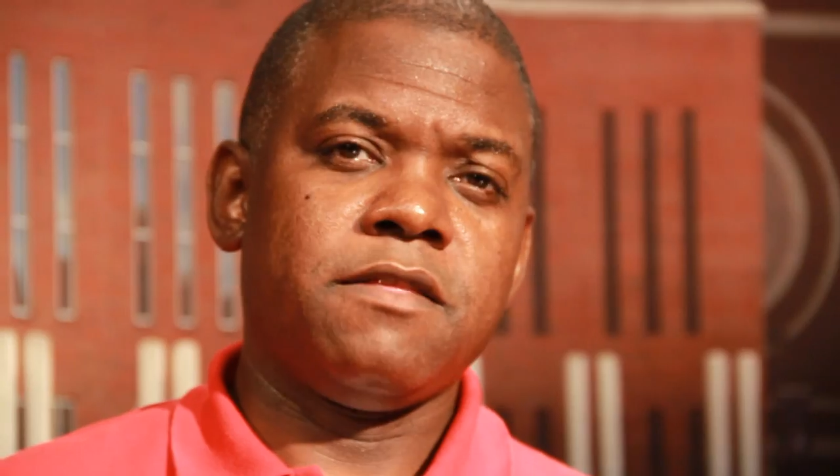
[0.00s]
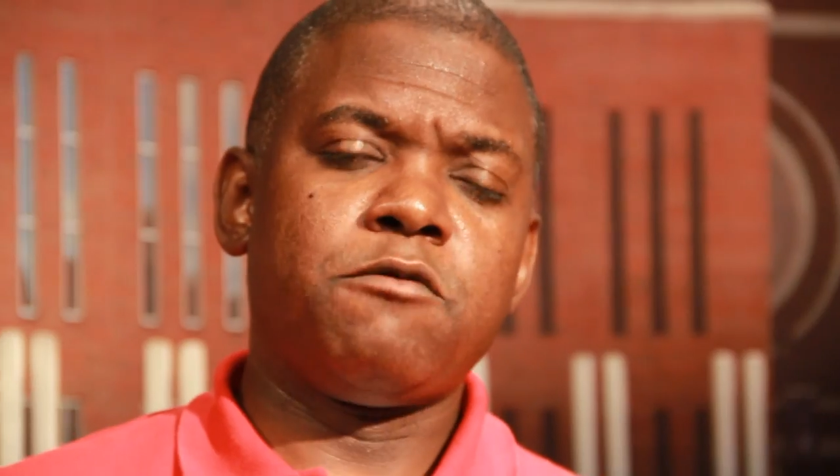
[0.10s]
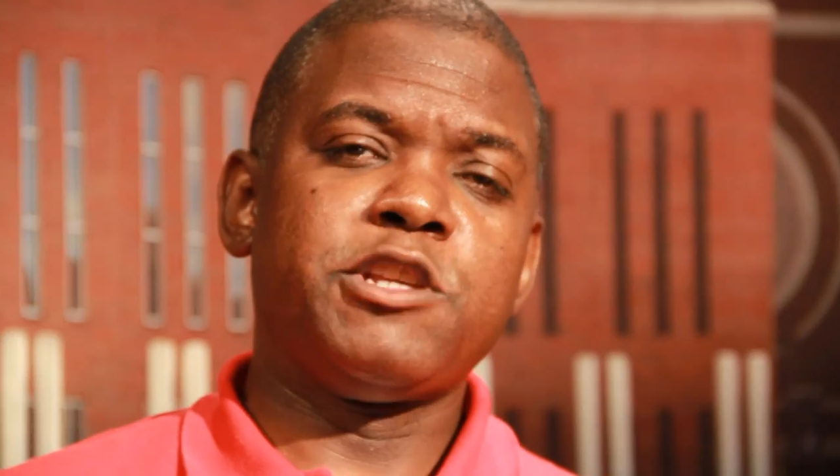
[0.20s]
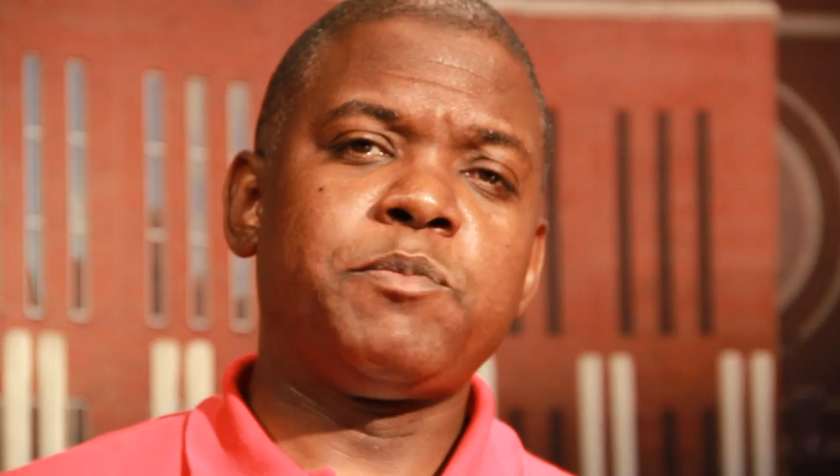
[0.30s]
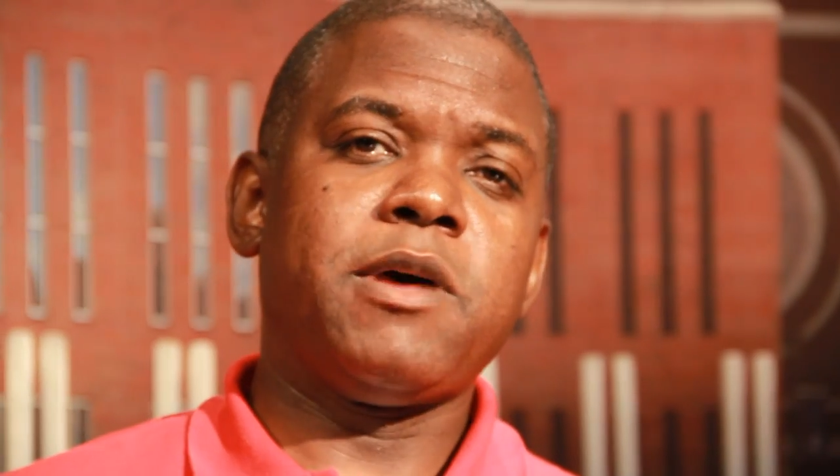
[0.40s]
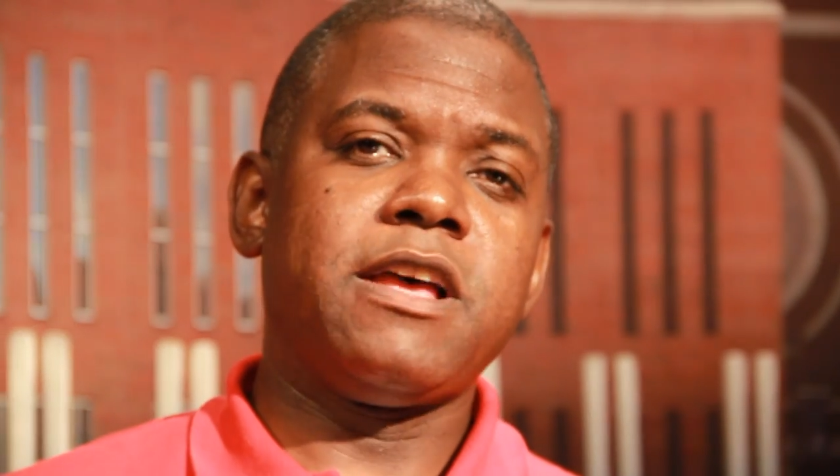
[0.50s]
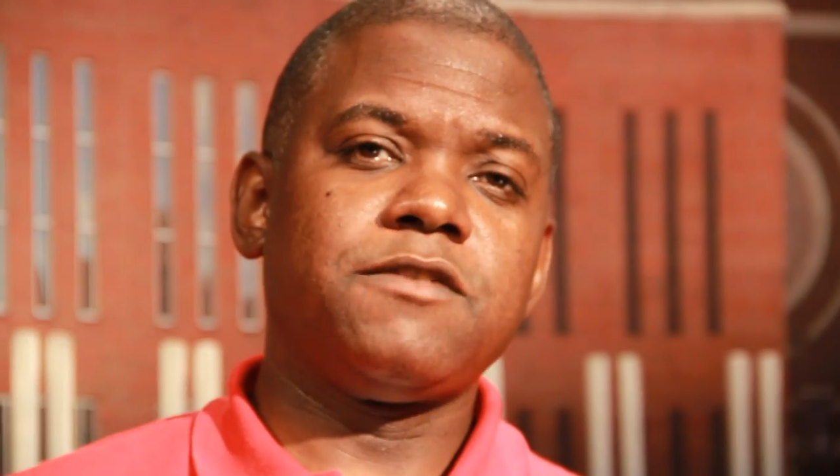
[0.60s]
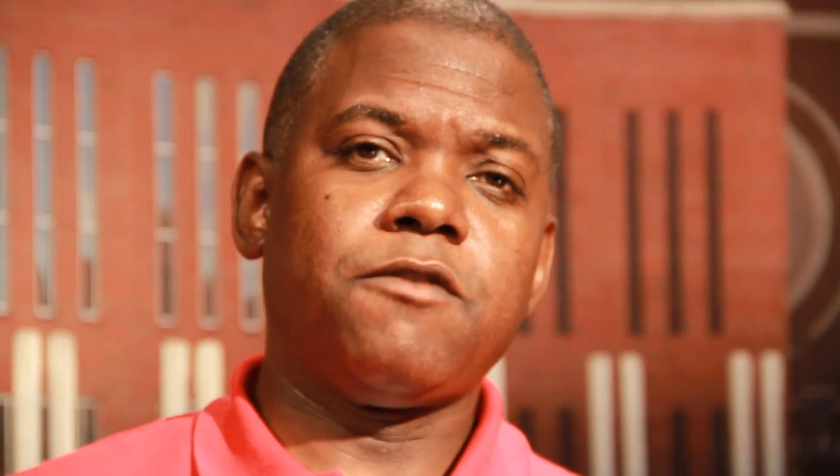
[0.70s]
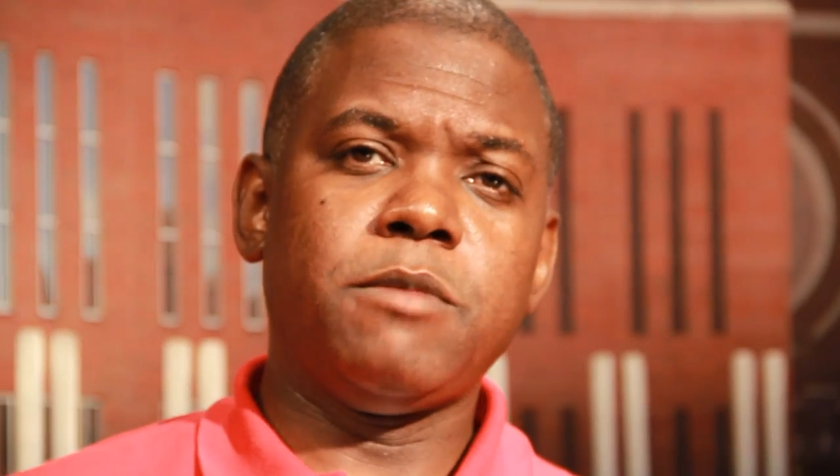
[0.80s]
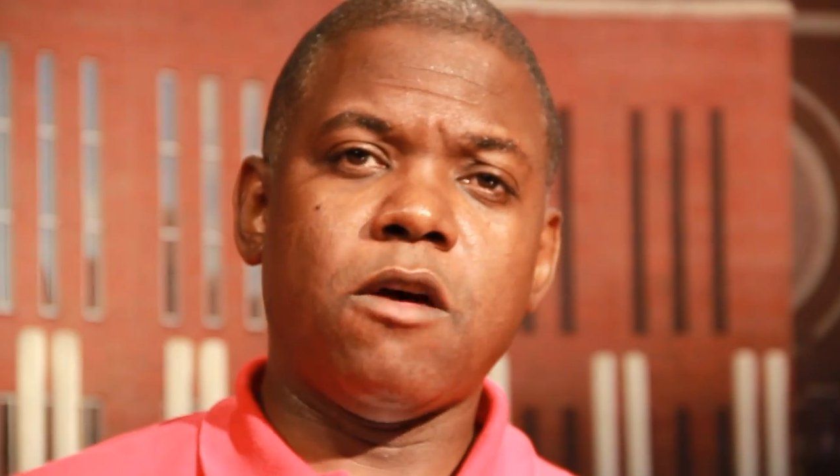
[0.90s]
The response
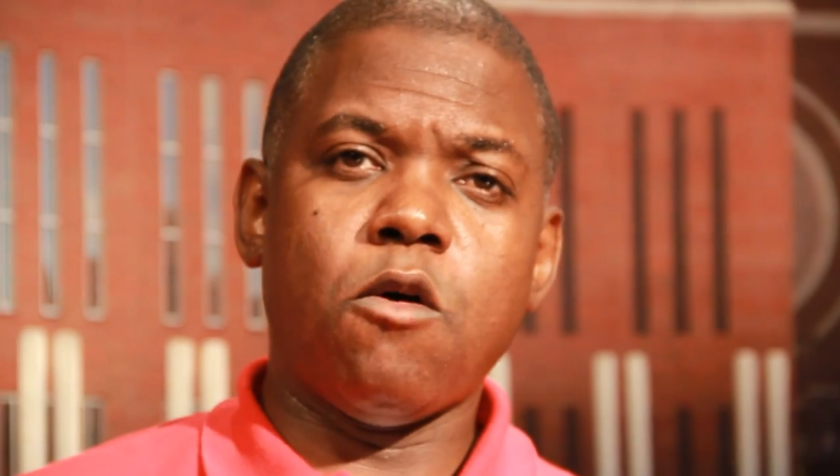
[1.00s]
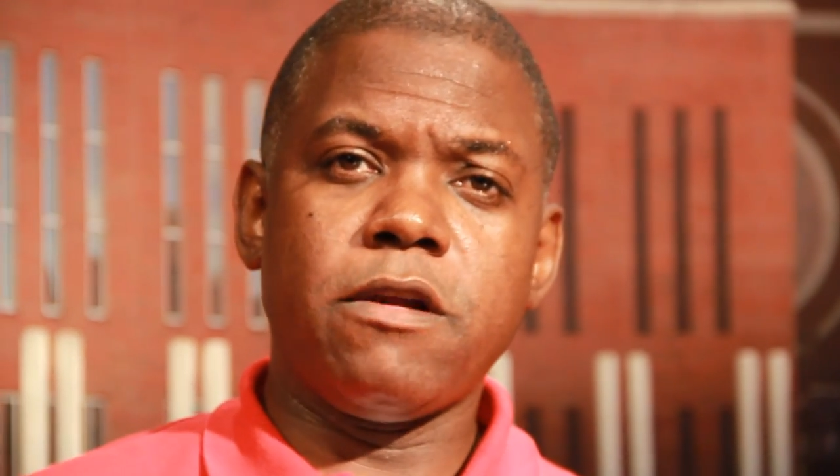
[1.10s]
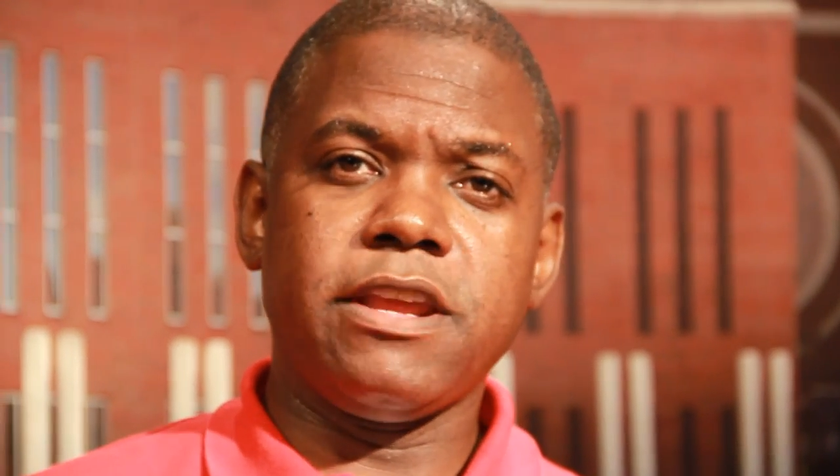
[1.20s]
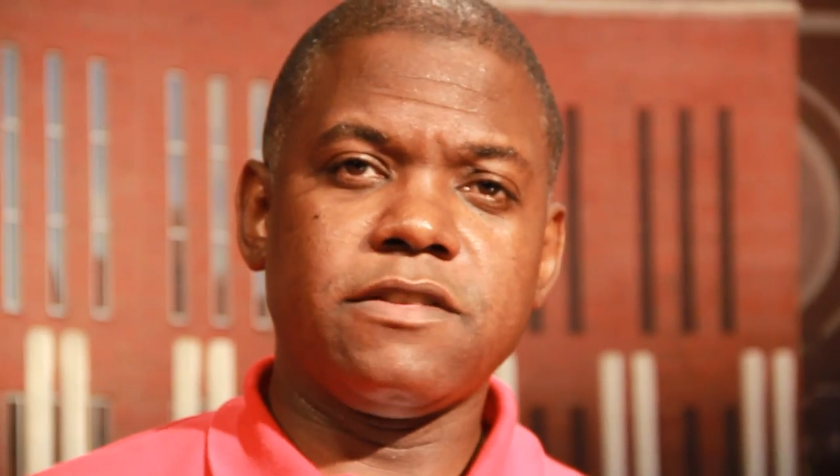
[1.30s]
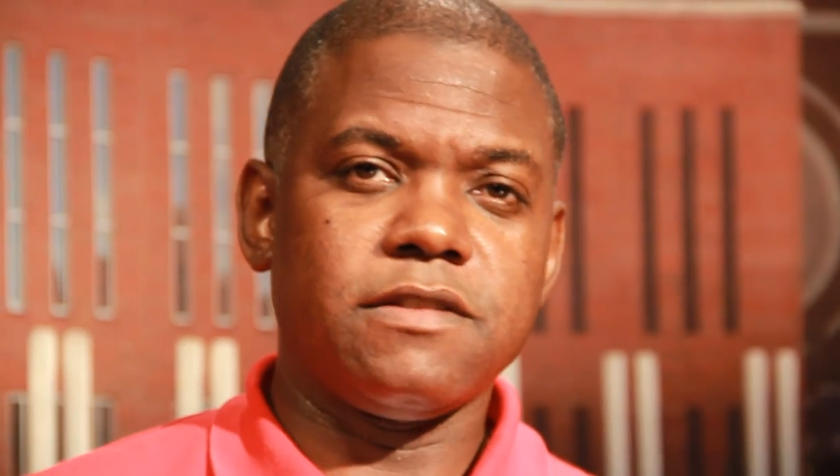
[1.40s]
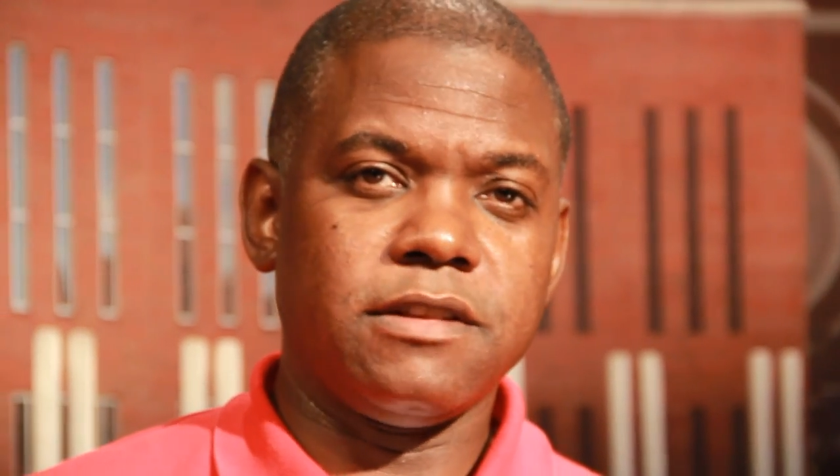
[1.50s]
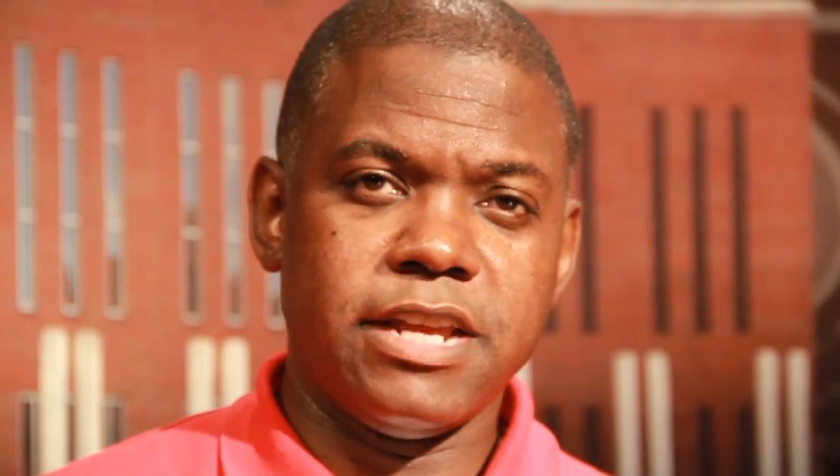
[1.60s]
from the audience